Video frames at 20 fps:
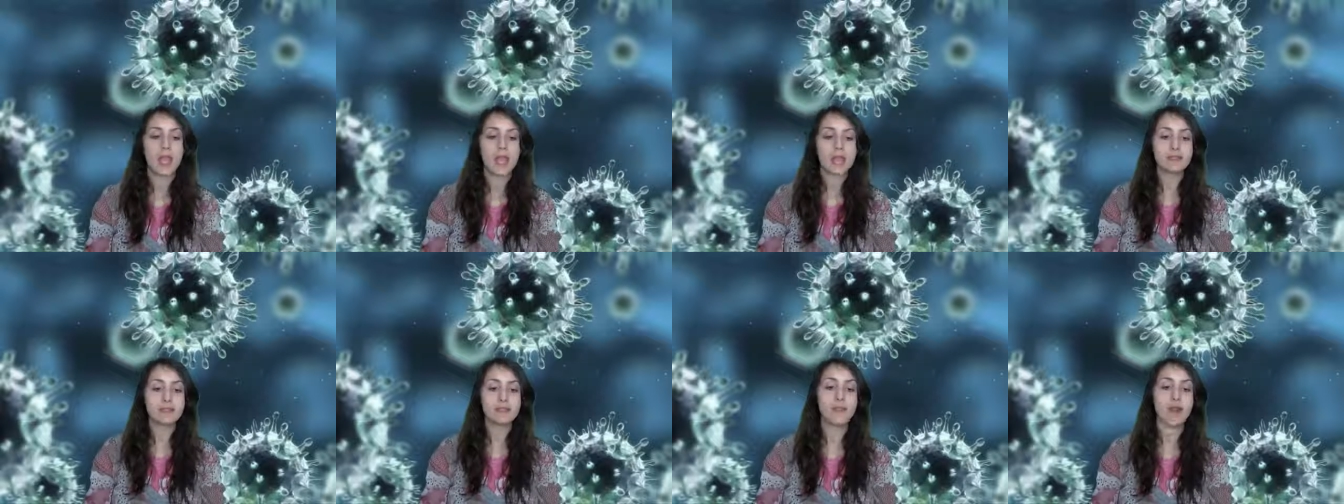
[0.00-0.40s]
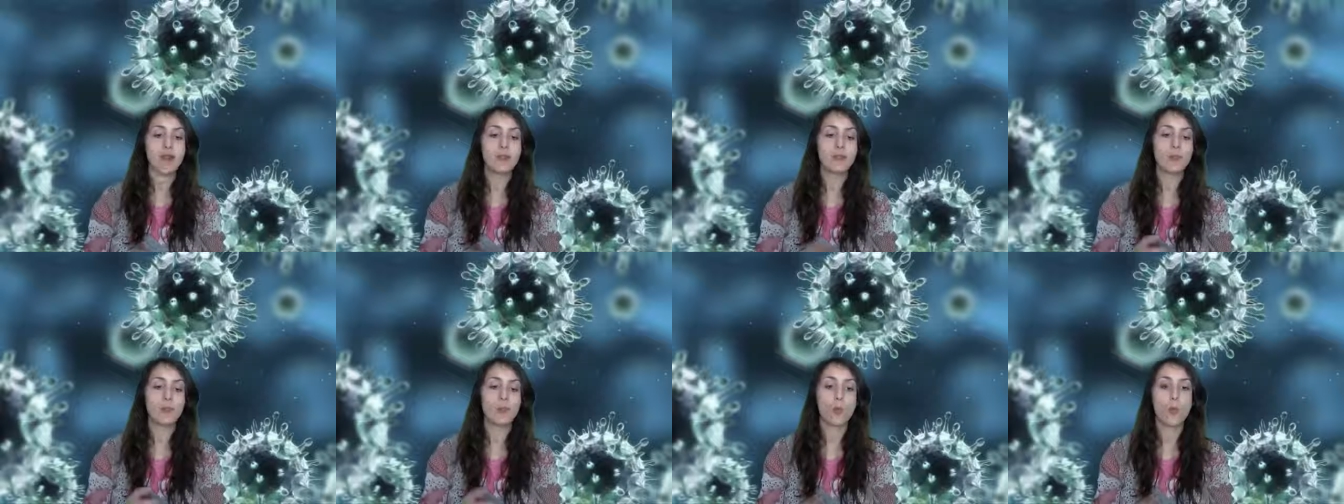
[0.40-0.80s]
and
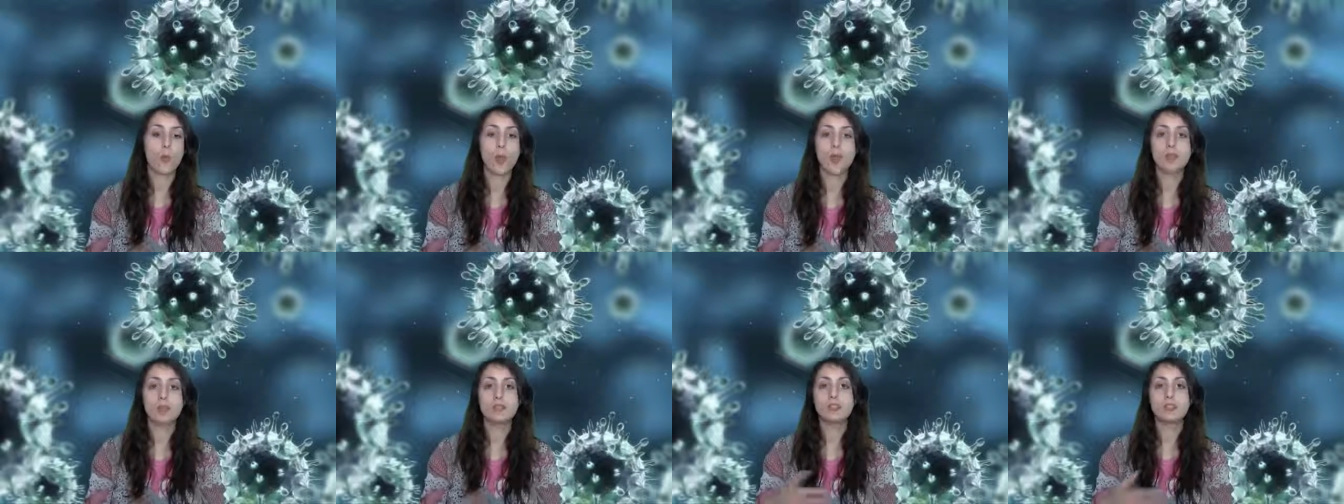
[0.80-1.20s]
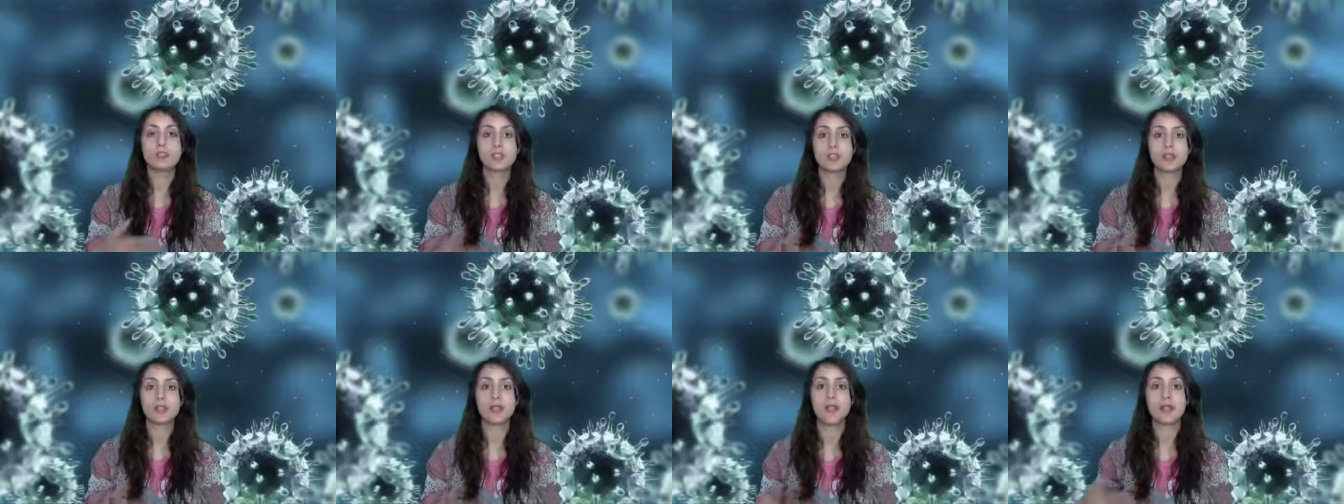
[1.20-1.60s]
type 1,
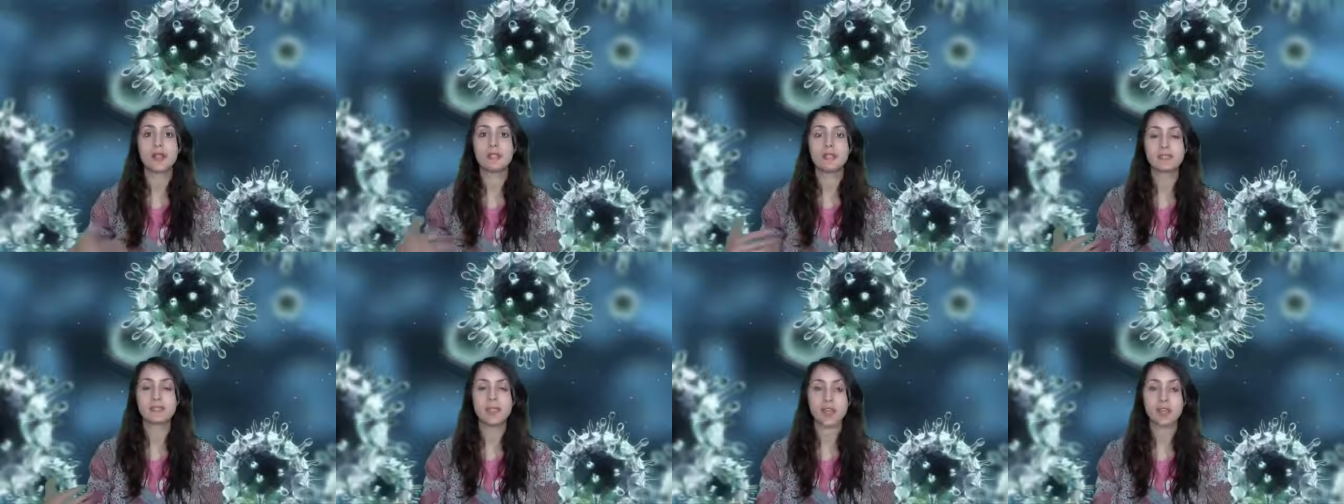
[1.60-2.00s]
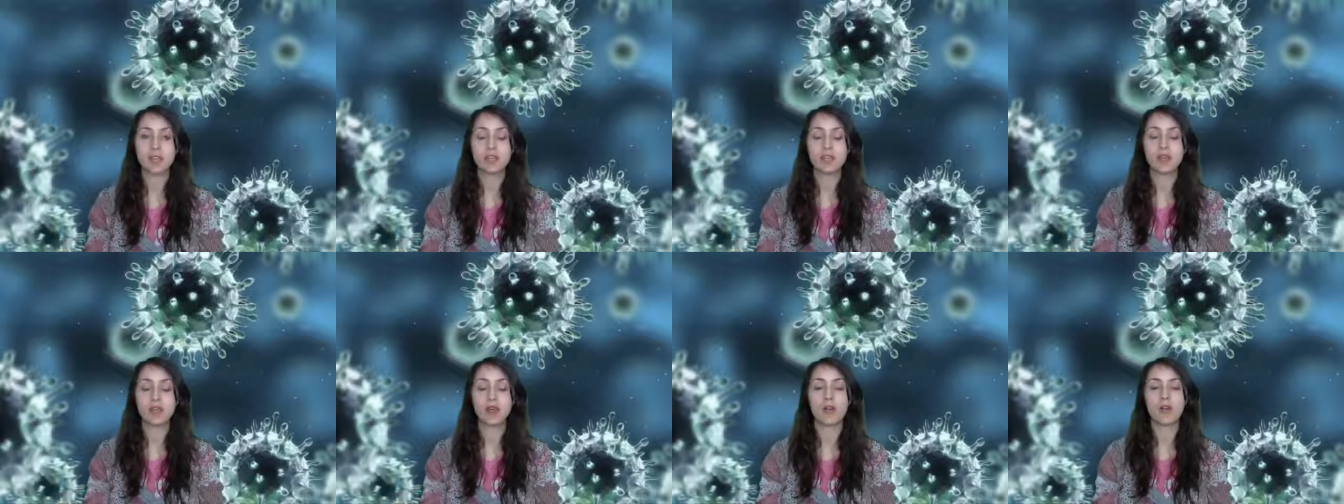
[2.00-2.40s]
2, and
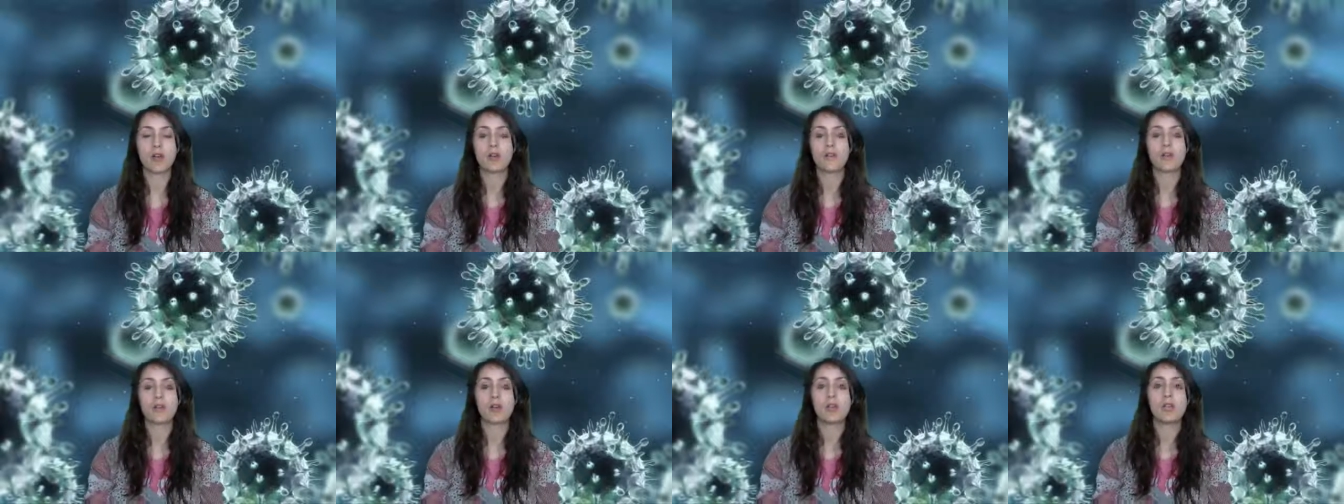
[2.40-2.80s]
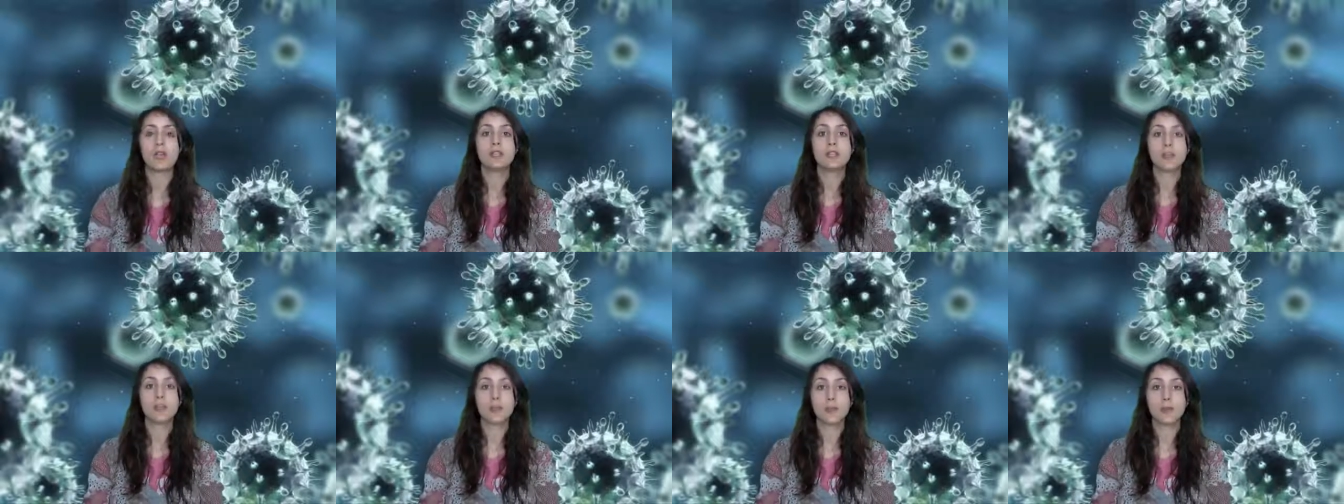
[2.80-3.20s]
7 of
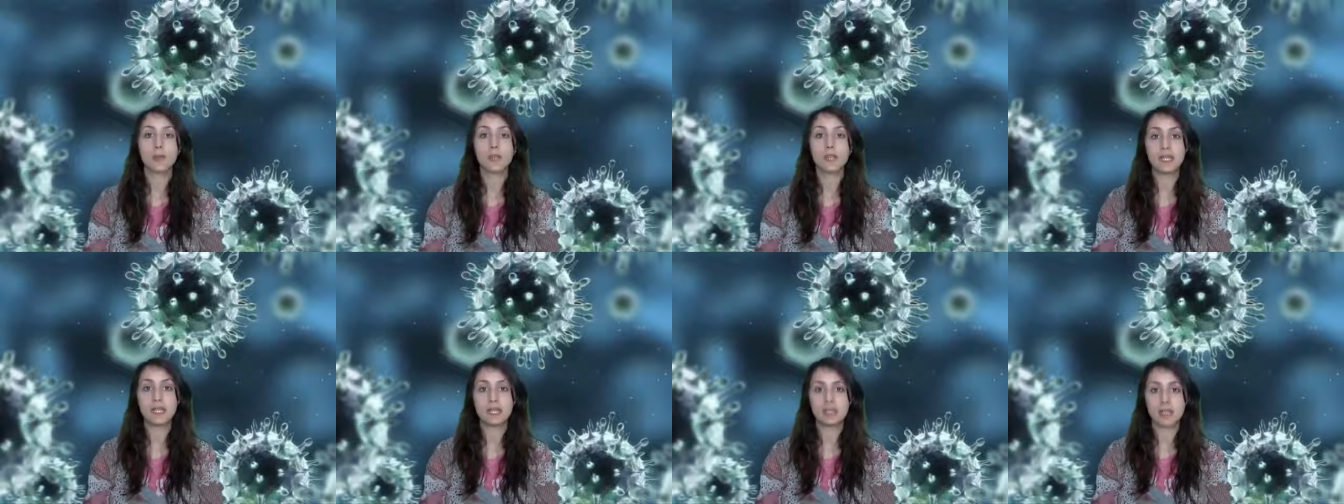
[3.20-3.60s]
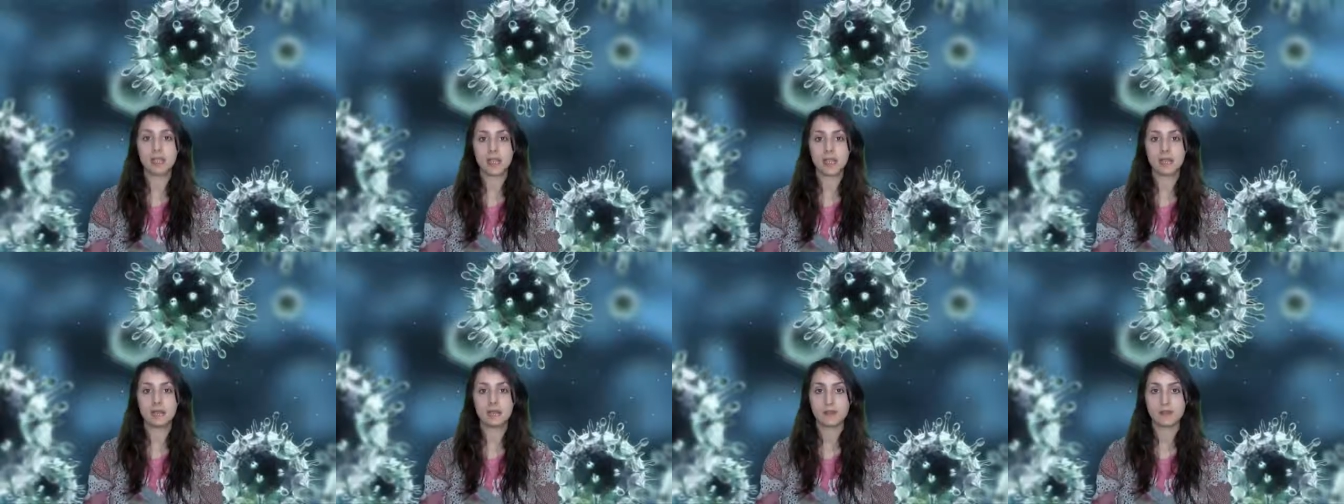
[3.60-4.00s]

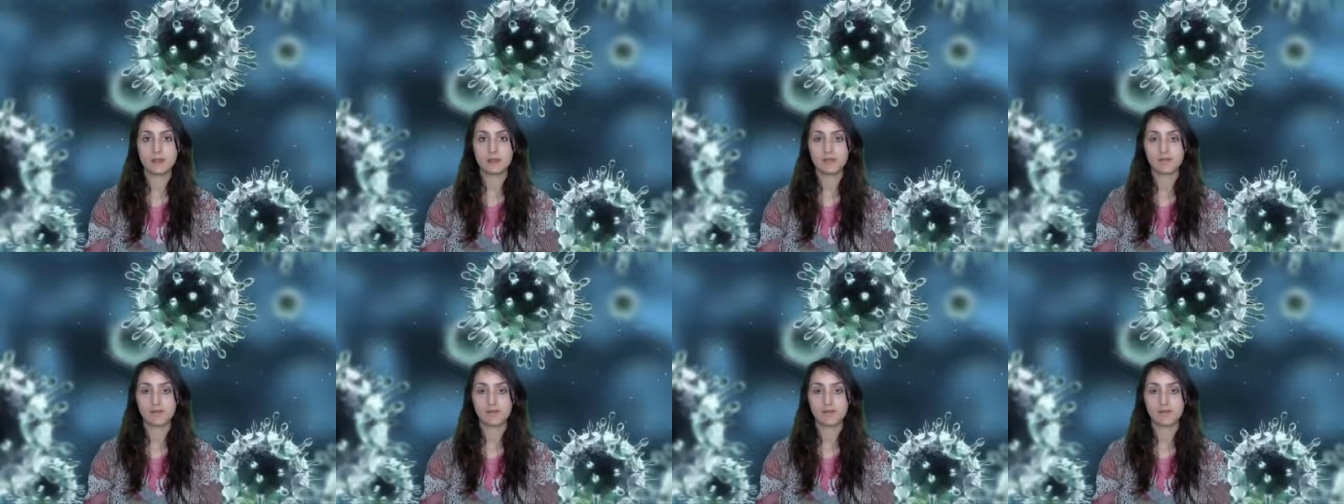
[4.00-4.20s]
neuraminidase.